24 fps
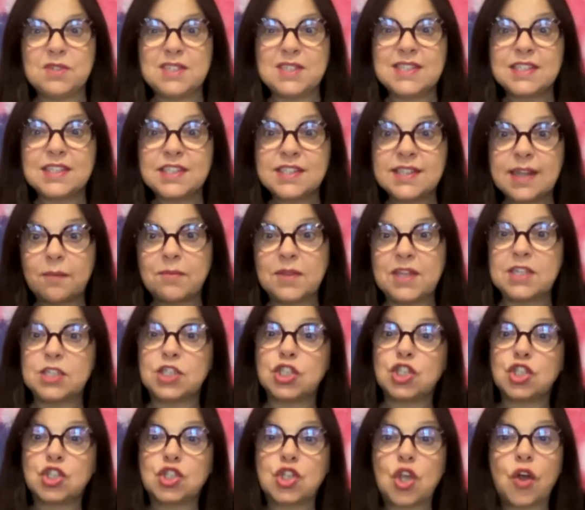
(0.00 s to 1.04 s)
something
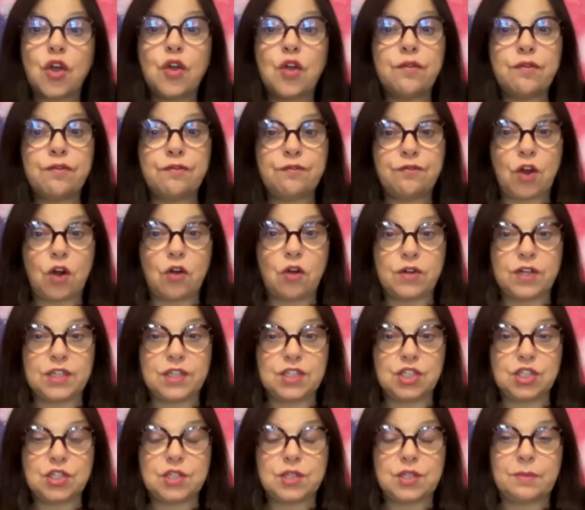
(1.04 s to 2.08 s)
so
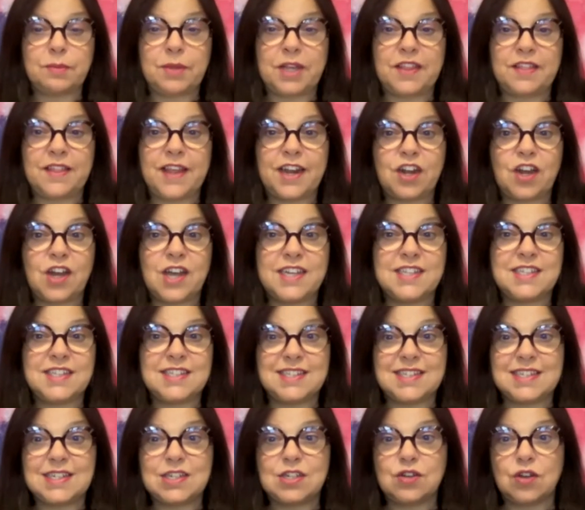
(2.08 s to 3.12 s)
foreign to me that I
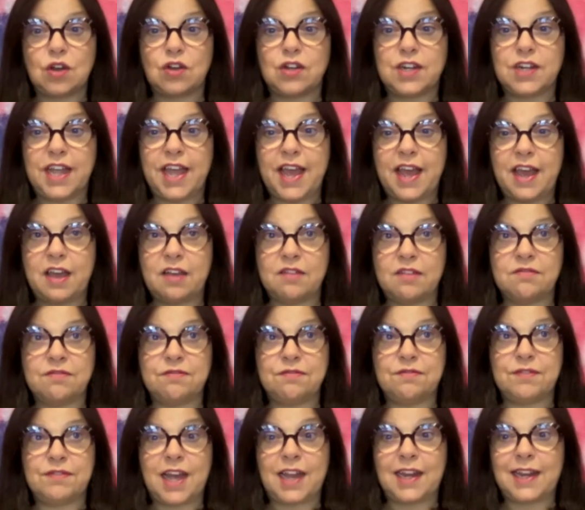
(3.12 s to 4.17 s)
did not have
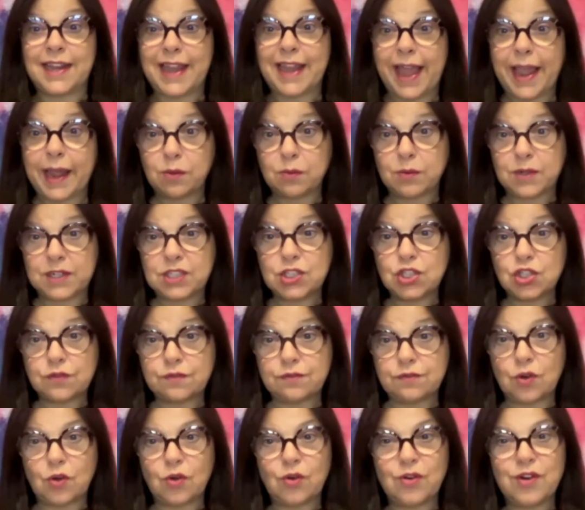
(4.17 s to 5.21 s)
a
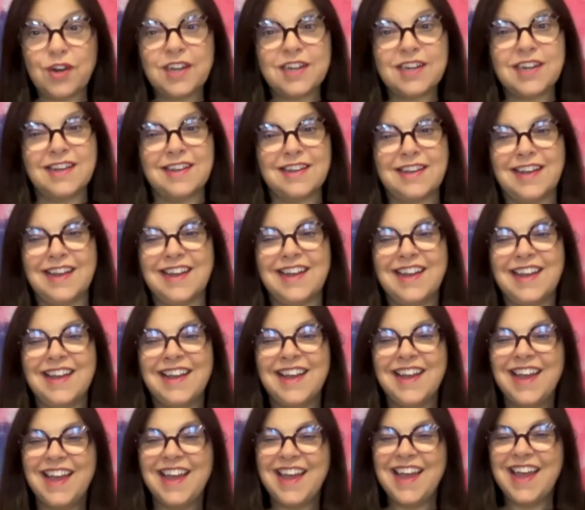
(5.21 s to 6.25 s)
language for it.
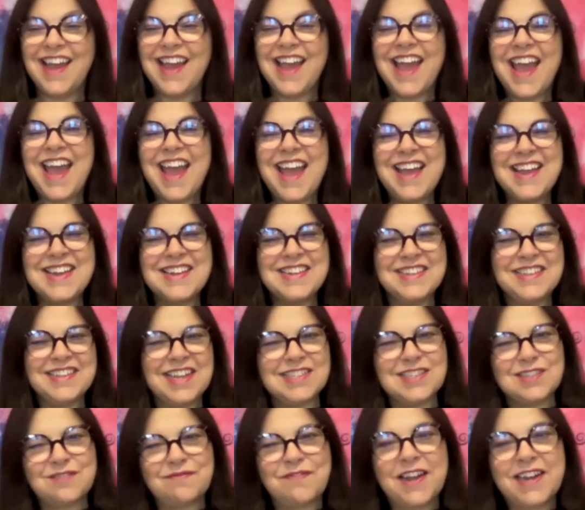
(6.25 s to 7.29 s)
And
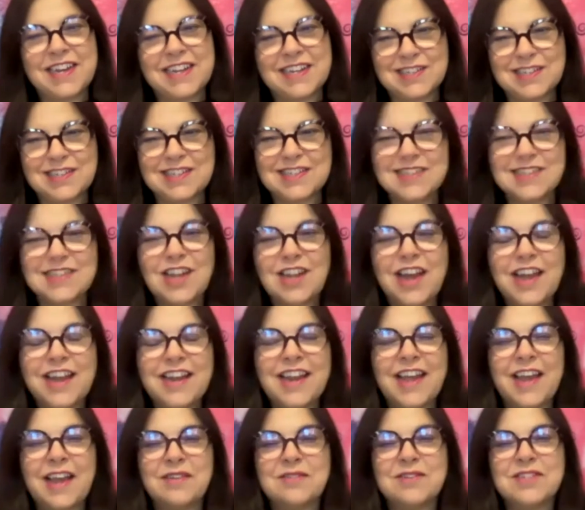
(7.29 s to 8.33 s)
that's funny because it's light
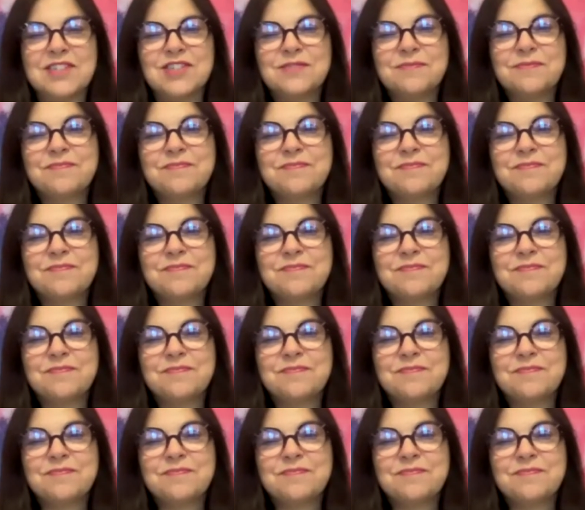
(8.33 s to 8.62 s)
language.